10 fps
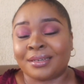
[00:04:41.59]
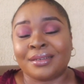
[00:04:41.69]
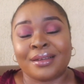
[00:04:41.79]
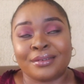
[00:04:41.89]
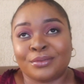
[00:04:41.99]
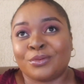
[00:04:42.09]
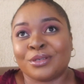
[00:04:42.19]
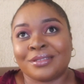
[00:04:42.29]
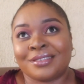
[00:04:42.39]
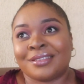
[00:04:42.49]
I don't
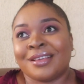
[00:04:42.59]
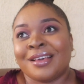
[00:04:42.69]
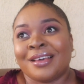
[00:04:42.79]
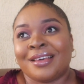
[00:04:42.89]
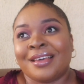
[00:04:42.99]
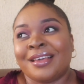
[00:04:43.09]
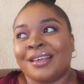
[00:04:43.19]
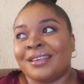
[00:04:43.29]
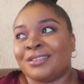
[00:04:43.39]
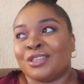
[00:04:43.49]
want
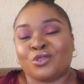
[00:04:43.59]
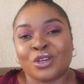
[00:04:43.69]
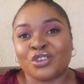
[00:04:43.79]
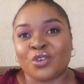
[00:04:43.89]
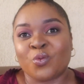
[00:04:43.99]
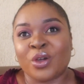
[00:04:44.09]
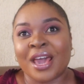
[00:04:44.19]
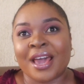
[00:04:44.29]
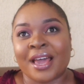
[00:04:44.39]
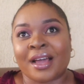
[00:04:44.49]
a situation
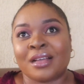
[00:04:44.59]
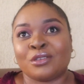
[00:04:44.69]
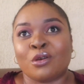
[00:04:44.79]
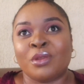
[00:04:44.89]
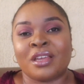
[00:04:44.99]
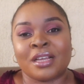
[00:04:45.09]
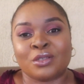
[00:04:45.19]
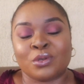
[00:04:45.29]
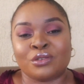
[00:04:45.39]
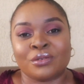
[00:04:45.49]
where I can't
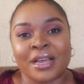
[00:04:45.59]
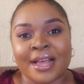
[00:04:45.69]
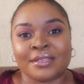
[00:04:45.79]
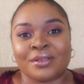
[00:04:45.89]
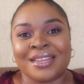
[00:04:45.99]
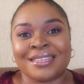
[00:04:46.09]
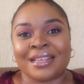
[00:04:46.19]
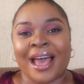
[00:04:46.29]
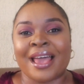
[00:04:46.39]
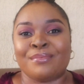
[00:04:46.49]
communicate with you guys unless
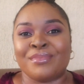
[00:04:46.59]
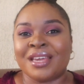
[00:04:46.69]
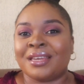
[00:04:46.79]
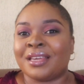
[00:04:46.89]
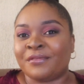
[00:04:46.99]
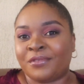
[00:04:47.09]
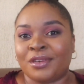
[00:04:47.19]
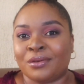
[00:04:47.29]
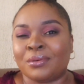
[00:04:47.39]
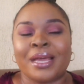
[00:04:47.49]
I made a video.